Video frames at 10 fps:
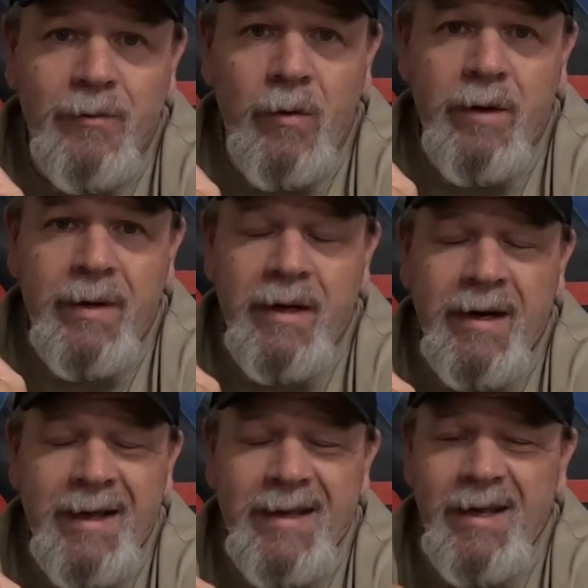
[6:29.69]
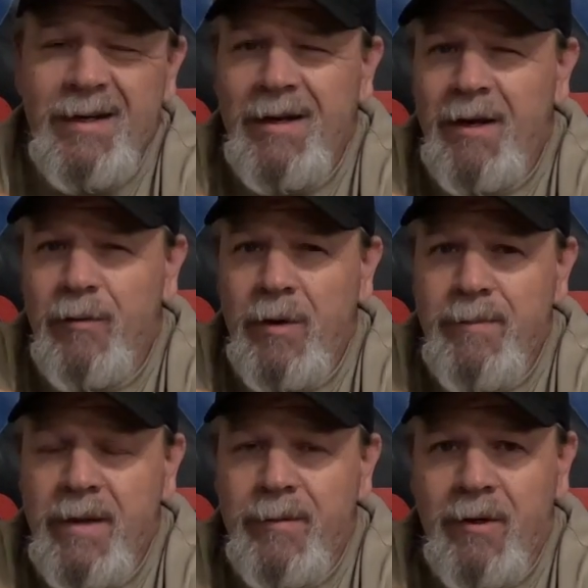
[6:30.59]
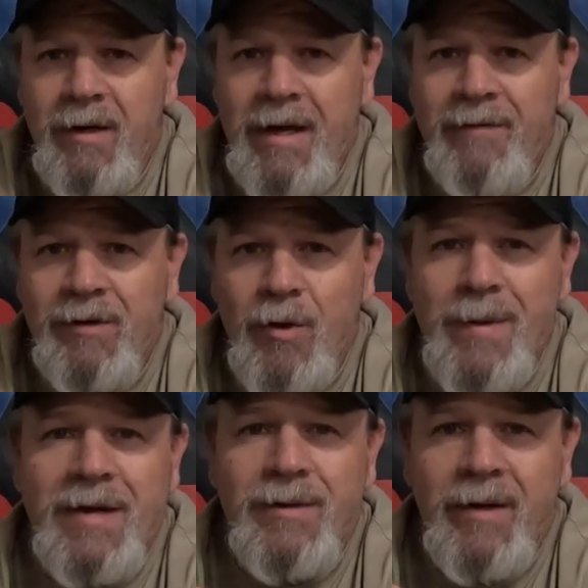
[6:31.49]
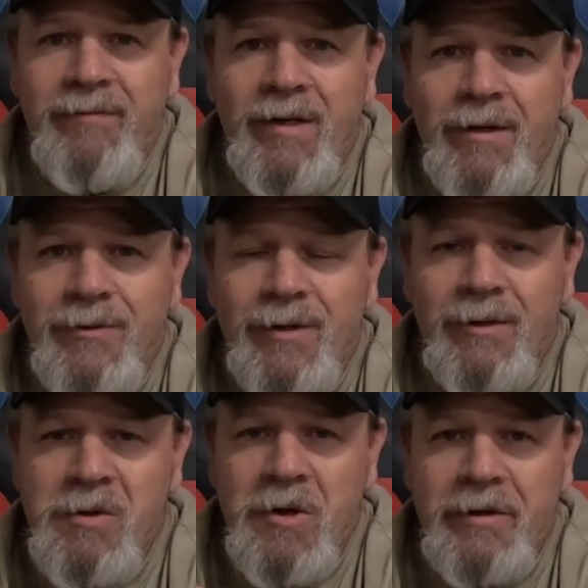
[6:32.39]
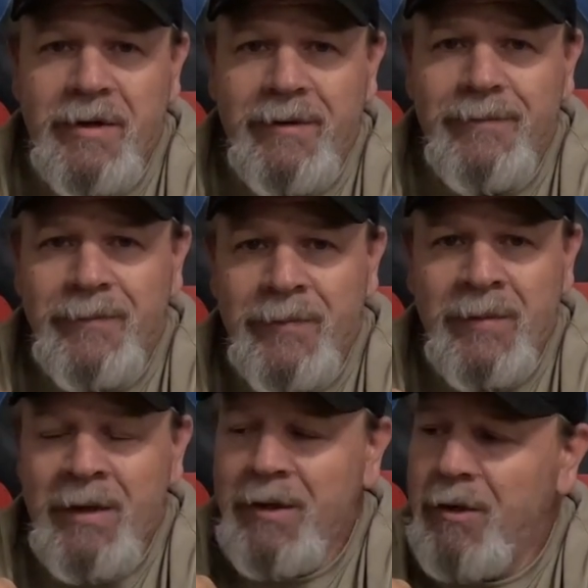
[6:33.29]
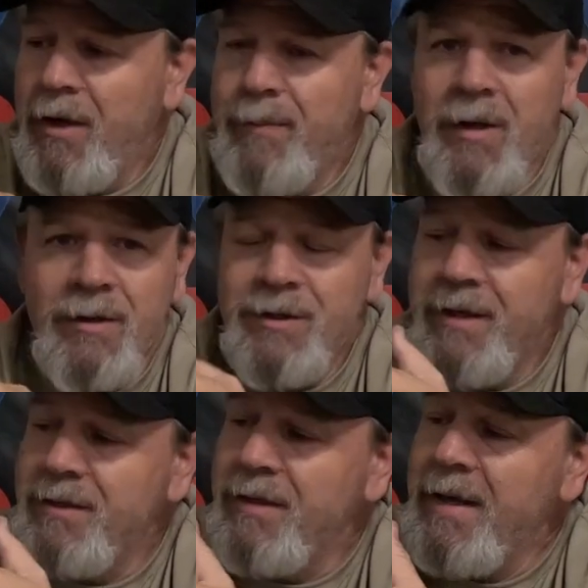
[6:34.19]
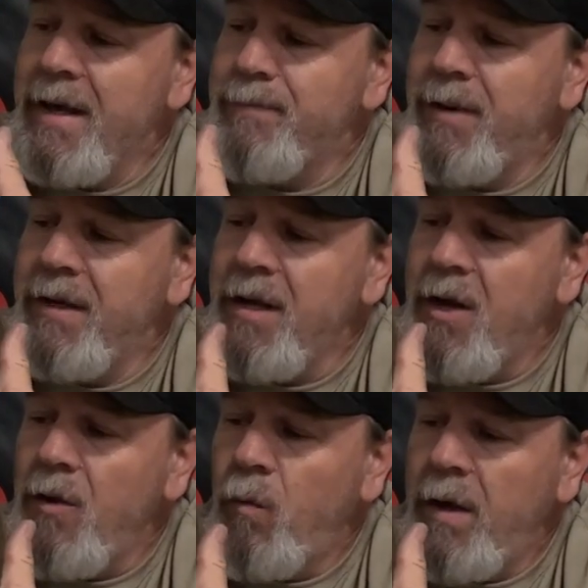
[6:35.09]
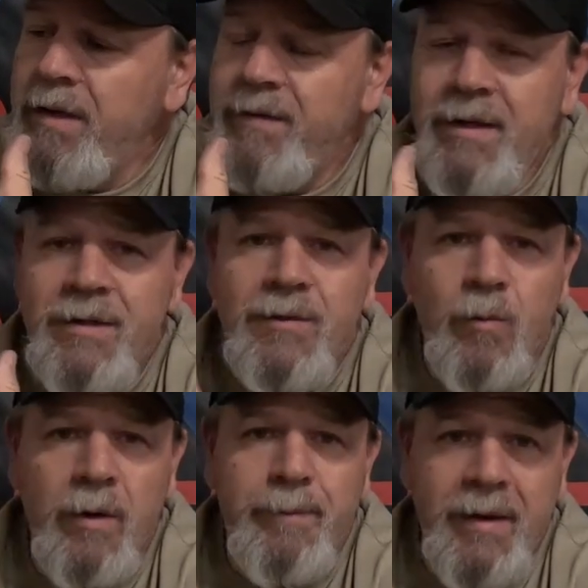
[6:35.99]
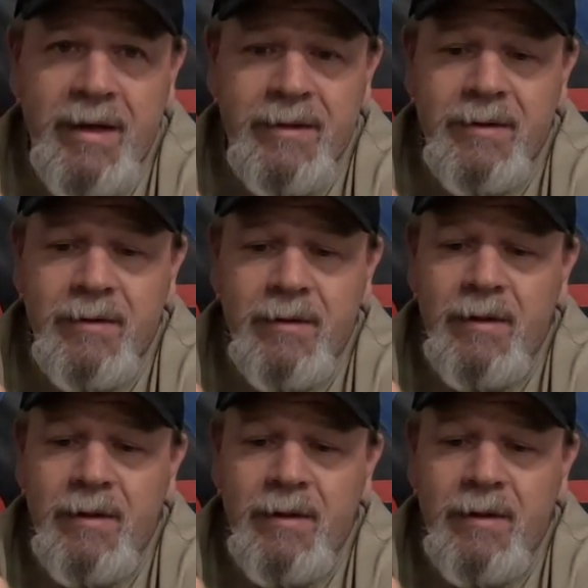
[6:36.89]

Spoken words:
And I can't not remember, I'll have to go back to my videos and look, and you know, I apologize to that. But one of these were bent.